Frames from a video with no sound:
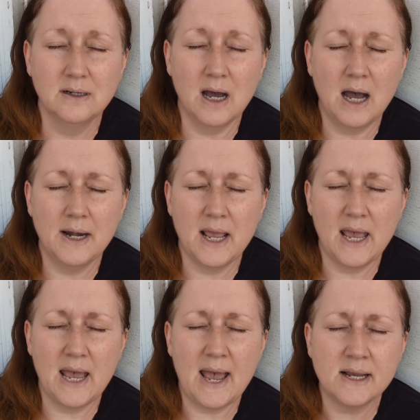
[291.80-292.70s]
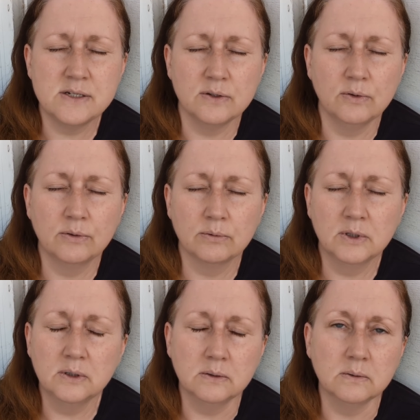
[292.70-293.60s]
God acted
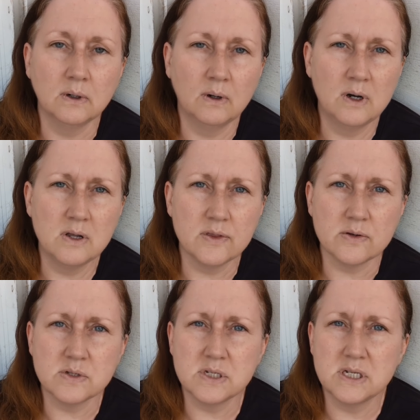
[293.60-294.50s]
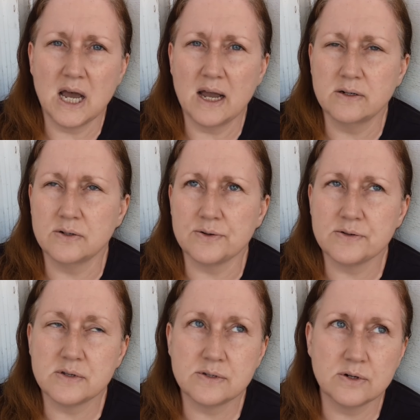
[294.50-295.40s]
through all those
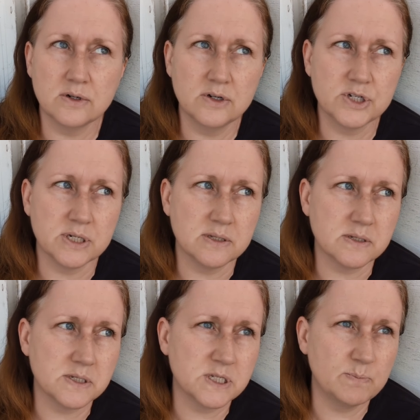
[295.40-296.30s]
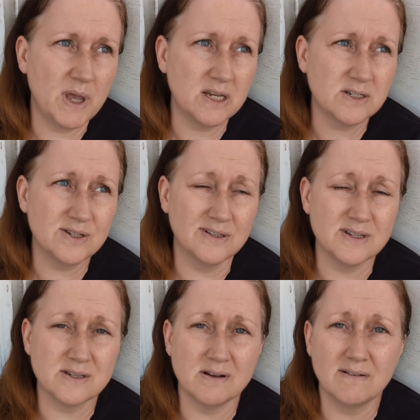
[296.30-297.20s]
doctors, surgeons,
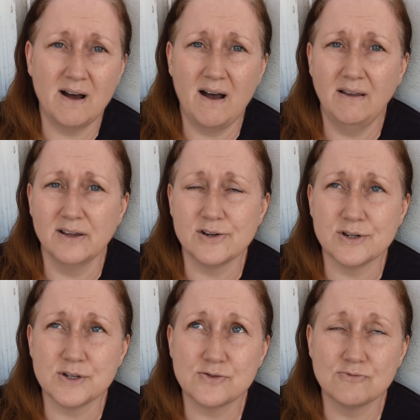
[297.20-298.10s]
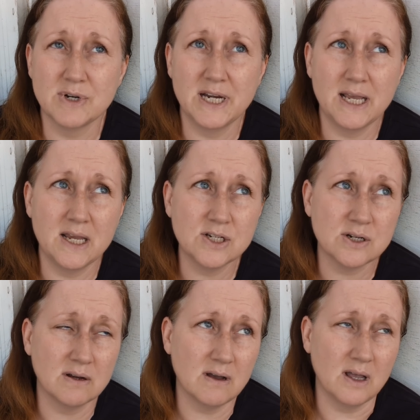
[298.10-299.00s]
specialists, oncologists,
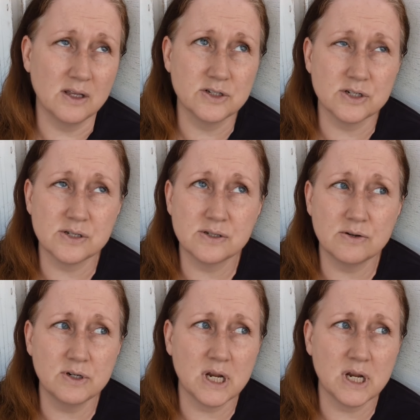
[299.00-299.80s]
radiation oncologists,